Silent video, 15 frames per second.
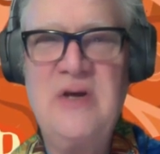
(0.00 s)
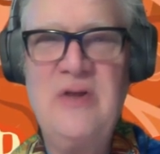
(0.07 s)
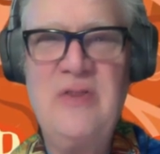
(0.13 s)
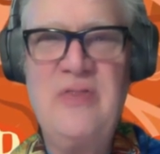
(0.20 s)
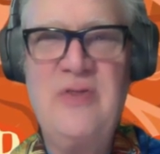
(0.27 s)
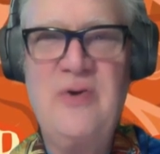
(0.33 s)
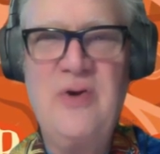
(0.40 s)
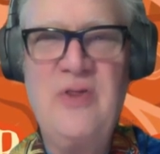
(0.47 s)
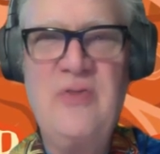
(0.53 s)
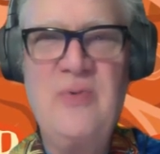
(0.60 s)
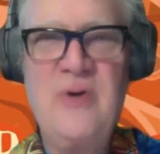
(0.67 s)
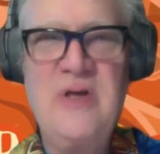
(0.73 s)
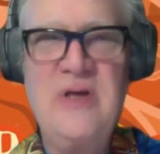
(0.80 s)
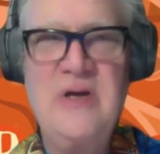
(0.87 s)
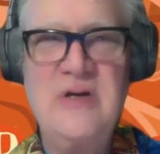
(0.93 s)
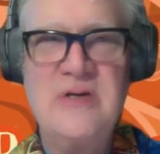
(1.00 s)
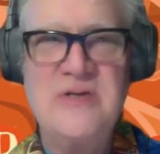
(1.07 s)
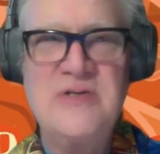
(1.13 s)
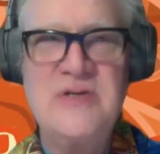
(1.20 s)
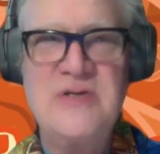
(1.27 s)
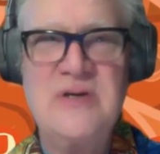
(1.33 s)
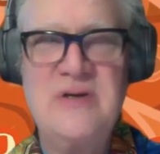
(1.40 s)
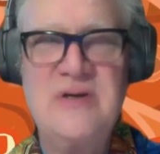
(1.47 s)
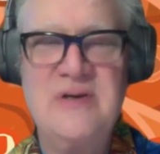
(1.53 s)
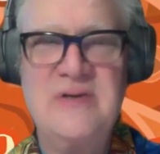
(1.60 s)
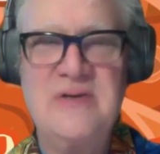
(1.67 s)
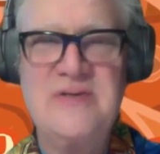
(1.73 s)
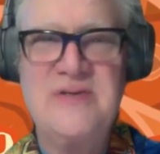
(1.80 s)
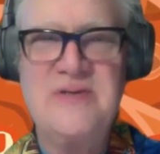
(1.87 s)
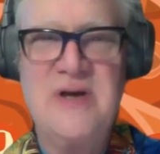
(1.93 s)
33 years.
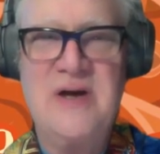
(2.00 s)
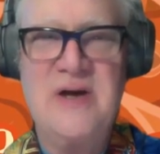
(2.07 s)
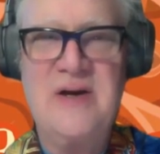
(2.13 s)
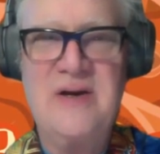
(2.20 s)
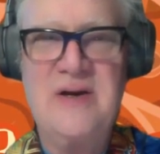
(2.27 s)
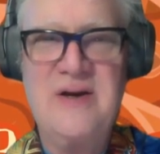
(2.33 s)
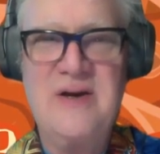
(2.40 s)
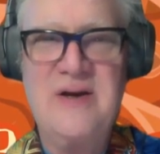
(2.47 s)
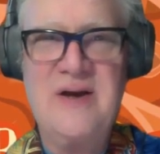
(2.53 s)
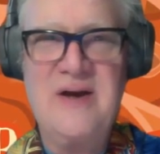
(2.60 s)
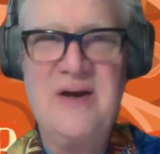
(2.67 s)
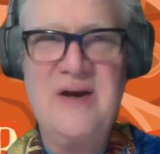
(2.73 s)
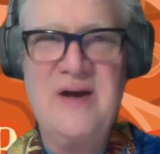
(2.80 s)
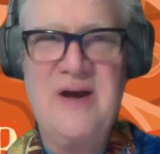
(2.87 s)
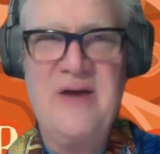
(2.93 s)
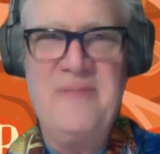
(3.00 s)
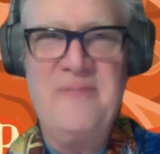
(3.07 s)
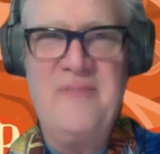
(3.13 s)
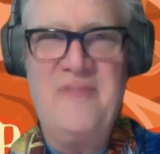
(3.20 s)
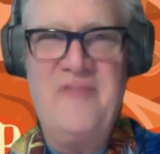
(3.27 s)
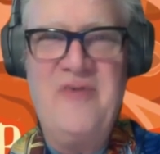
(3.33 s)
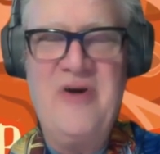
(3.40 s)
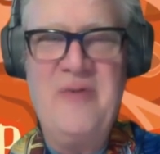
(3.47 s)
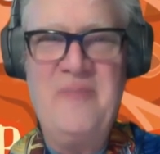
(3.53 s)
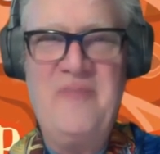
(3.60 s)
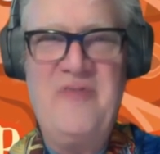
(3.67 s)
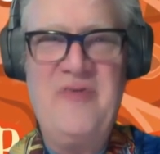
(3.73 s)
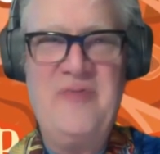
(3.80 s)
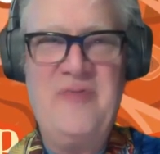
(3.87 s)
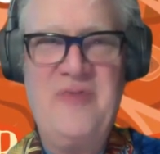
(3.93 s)
It's I'm
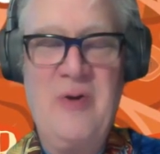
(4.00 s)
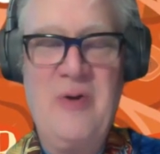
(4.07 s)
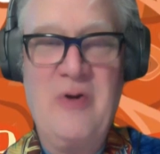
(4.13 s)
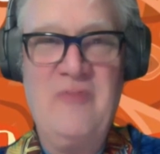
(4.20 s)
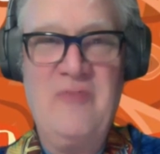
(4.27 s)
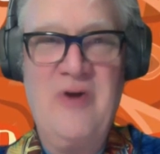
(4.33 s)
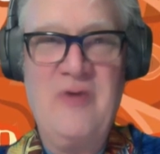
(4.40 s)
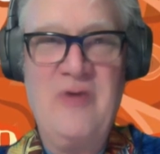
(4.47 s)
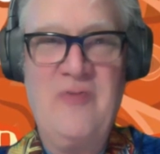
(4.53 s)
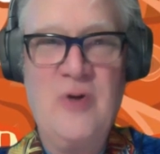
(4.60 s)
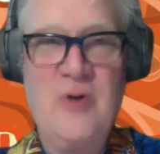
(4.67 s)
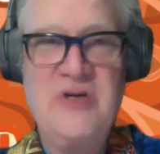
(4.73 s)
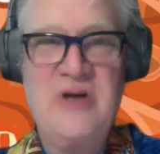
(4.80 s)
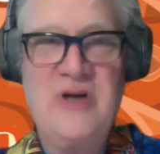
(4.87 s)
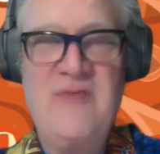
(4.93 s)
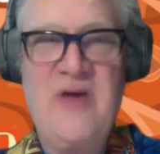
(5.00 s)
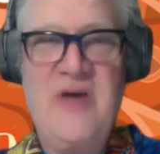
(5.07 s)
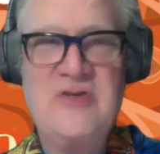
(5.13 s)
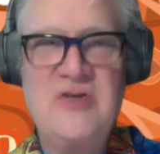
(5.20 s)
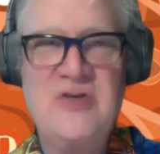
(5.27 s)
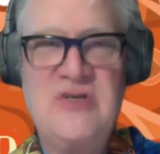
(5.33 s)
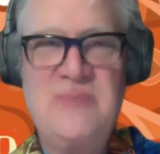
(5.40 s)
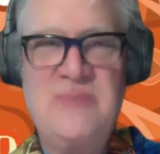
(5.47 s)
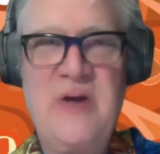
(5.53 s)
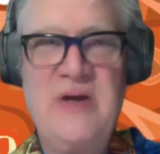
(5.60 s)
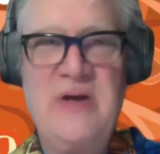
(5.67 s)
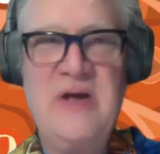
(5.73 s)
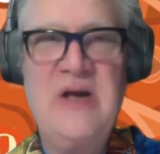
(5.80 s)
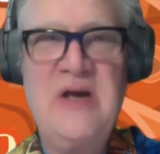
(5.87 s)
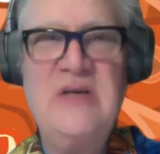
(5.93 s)
very, very fortunate. I've actually
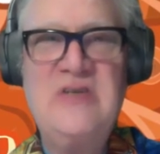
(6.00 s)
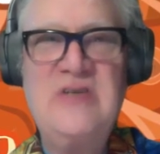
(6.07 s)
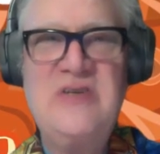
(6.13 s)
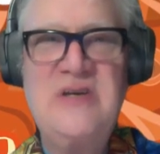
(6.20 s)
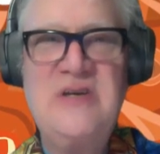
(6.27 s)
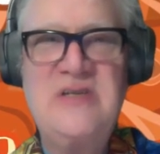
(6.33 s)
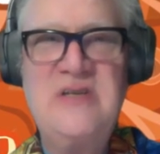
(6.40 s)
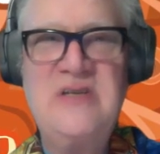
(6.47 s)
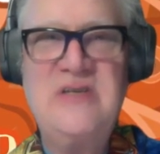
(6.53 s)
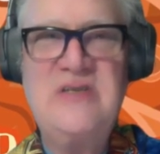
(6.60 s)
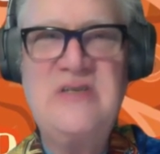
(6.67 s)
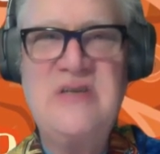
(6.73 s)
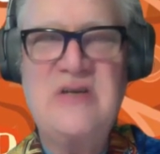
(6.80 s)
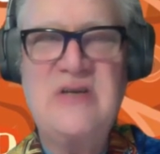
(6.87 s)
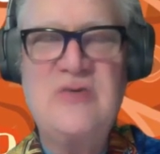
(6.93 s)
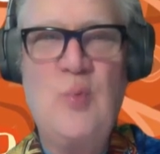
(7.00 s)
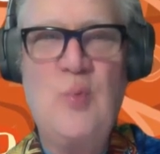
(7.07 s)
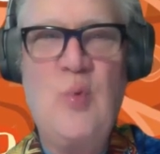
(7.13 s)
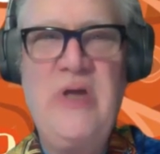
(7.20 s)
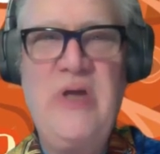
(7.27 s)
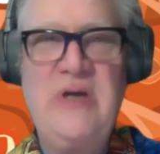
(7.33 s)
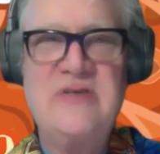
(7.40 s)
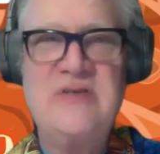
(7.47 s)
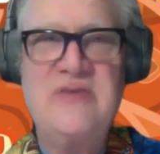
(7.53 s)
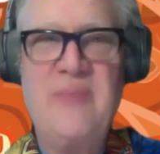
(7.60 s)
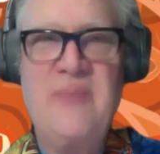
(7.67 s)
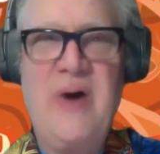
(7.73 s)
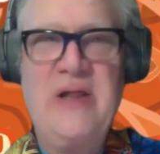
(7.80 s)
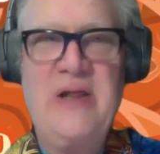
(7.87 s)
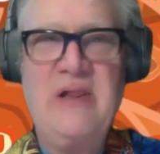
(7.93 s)
spent 66 weeks of
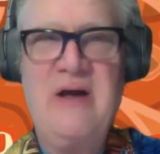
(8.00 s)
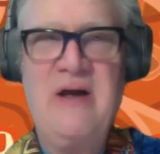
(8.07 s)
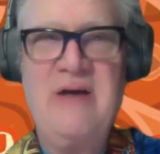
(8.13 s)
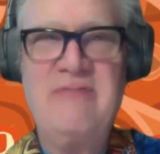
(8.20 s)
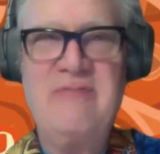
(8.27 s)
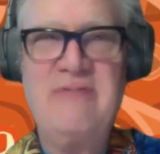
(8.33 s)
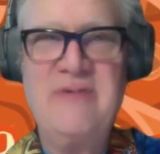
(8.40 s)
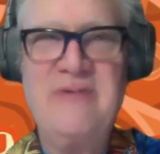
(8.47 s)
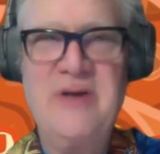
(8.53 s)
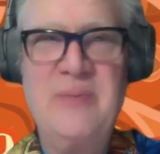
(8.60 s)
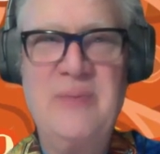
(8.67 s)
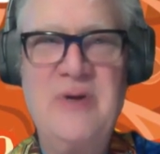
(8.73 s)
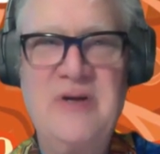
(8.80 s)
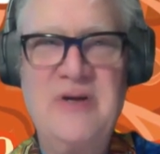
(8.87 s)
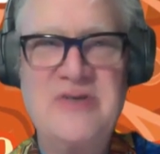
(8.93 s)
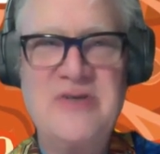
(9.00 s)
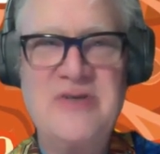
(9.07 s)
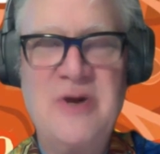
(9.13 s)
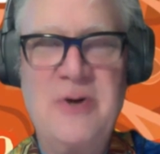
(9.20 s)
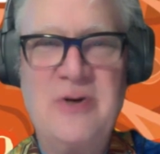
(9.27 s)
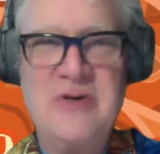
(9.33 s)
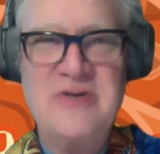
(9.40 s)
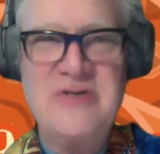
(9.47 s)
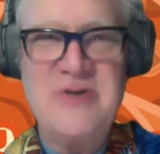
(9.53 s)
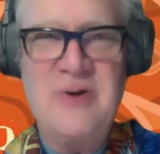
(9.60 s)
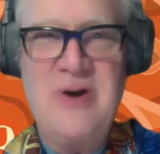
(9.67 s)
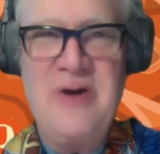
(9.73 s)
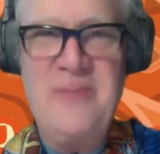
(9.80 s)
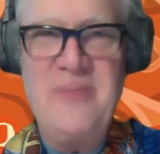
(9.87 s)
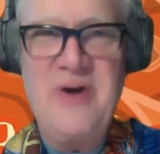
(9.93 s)
my life in Minnesota. So
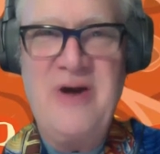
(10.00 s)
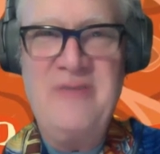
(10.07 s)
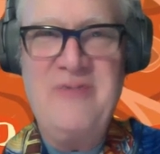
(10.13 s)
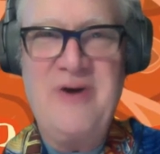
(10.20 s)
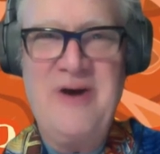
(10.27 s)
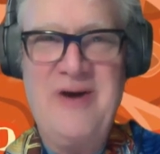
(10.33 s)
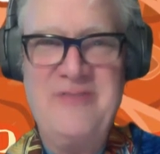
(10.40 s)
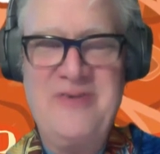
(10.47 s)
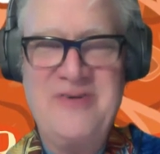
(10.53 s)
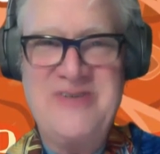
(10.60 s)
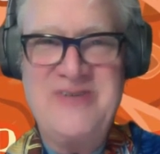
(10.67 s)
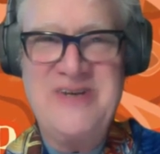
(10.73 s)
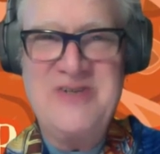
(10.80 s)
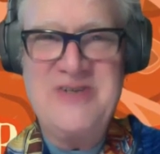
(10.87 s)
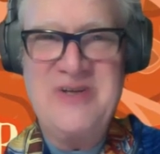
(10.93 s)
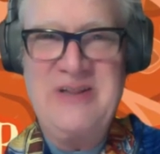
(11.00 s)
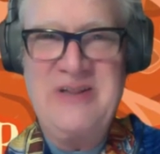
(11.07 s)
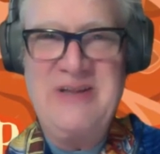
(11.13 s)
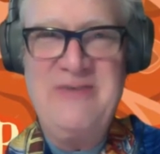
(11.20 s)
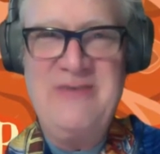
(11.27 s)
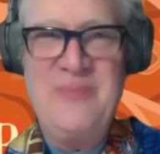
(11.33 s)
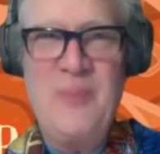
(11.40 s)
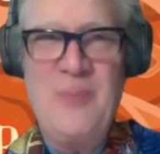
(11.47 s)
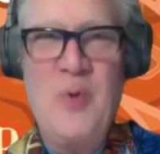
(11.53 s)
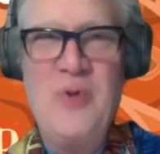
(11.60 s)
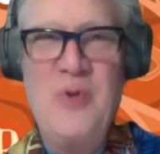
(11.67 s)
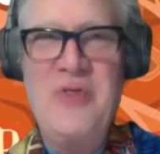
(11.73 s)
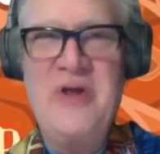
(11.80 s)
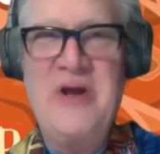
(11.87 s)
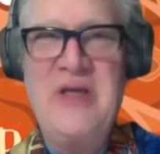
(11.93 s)
I've essentially lived
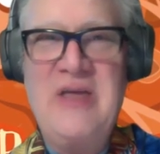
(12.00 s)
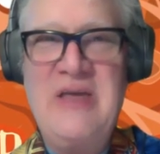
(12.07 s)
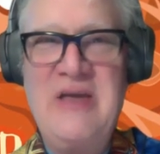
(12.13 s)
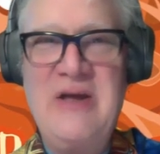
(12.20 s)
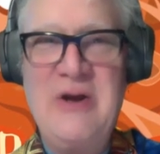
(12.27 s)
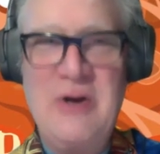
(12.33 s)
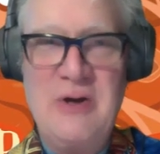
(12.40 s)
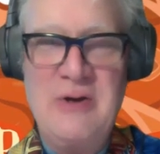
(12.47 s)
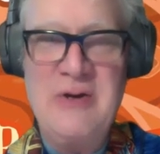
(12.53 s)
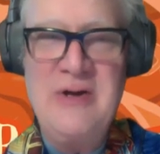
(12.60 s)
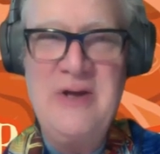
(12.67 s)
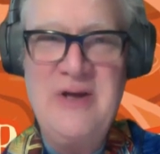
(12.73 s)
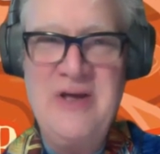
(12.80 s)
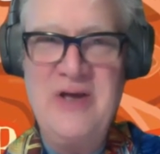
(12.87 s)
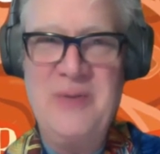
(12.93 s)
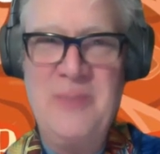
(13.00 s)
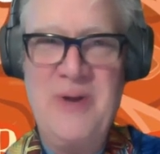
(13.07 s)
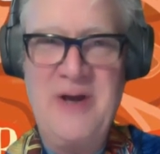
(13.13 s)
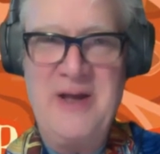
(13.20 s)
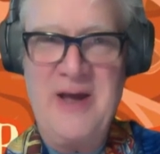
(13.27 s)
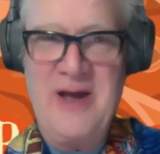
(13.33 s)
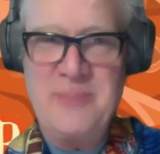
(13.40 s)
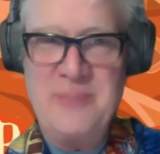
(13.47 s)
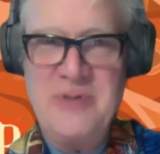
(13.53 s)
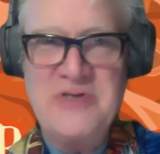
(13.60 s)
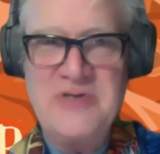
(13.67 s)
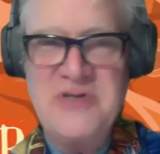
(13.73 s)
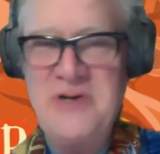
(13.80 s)
more than a year in Minneapolis.